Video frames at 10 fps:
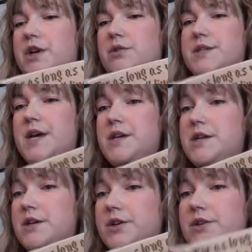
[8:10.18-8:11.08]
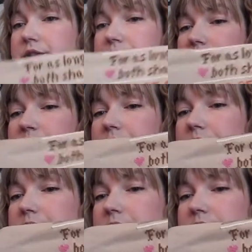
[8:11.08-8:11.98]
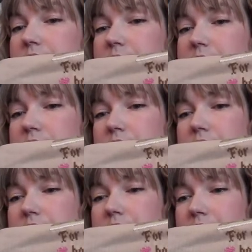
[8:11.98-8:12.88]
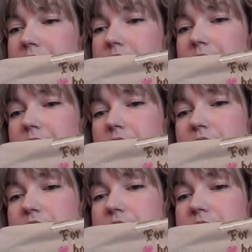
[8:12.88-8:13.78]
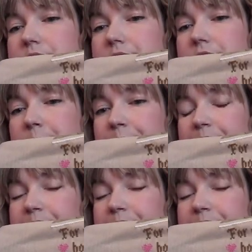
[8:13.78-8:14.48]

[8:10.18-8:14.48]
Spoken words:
out 10 years, because this was our 10-year anniversary this year.